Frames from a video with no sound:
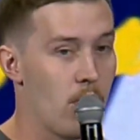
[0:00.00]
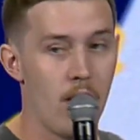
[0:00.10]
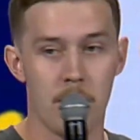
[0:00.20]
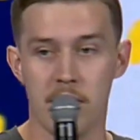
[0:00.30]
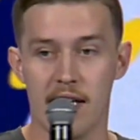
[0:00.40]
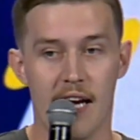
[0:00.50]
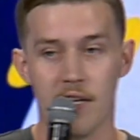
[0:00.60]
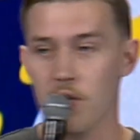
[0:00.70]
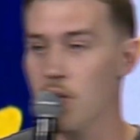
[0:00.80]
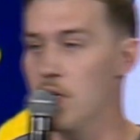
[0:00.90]
up. Like I
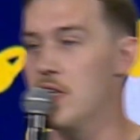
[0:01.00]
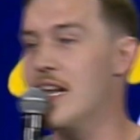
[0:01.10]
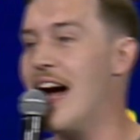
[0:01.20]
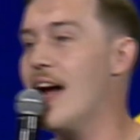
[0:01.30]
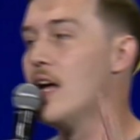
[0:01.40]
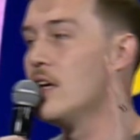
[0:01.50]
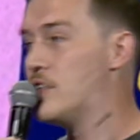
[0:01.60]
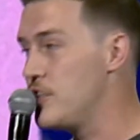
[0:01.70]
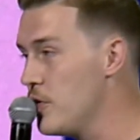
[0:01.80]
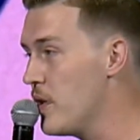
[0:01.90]
could not
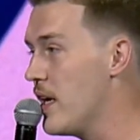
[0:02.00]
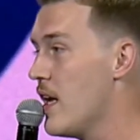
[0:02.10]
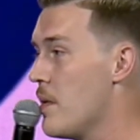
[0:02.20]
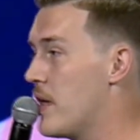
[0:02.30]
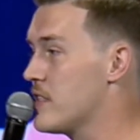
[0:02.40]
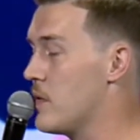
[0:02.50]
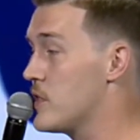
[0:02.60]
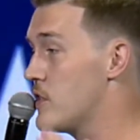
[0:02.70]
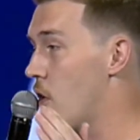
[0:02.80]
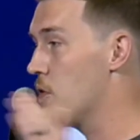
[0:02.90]
do it because I was
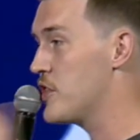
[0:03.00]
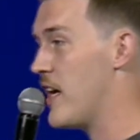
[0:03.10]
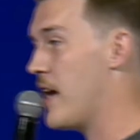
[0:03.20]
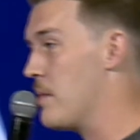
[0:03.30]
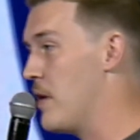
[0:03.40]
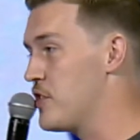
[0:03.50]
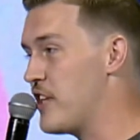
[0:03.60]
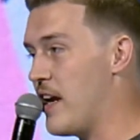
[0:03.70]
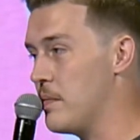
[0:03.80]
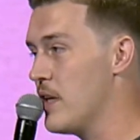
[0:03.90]
so shame,
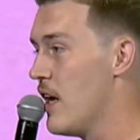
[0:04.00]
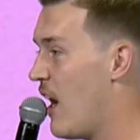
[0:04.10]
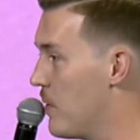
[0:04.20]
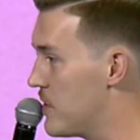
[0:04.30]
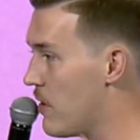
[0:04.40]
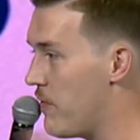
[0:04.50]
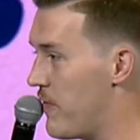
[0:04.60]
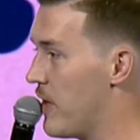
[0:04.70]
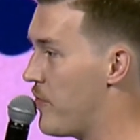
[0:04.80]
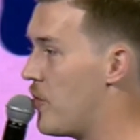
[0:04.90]
ashamed. I was so
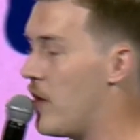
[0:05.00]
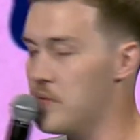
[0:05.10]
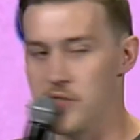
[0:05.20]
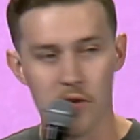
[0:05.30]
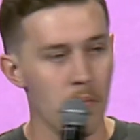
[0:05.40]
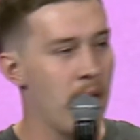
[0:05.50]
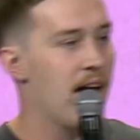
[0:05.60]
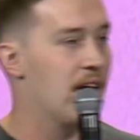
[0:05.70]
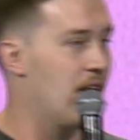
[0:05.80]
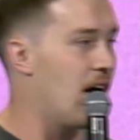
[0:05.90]
fearful. I was so
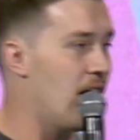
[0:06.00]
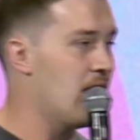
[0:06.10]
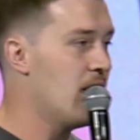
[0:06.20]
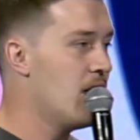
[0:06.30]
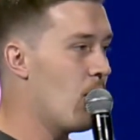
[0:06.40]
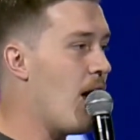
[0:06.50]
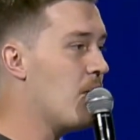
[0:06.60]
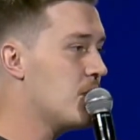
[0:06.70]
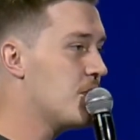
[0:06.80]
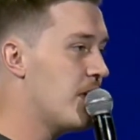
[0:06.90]
mad at God. Why
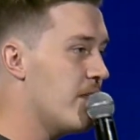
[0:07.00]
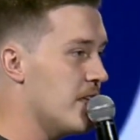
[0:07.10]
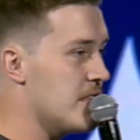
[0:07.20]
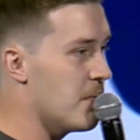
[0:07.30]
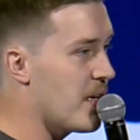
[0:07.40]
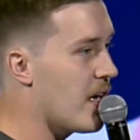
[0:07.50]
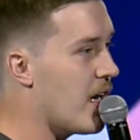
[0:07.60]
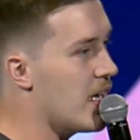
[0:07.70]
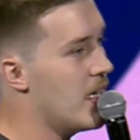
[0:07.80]
would you give this to me, God?